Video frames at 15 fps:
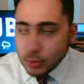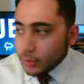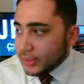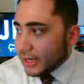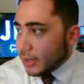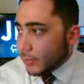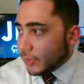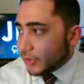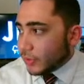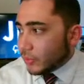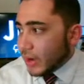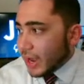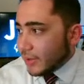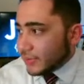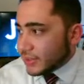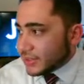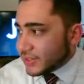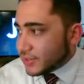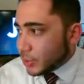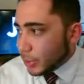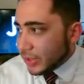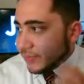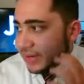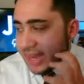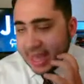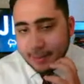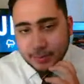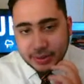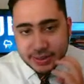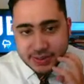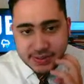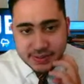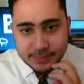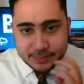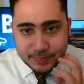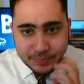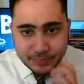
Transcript: tornado on the ground. This is north of Annapolis.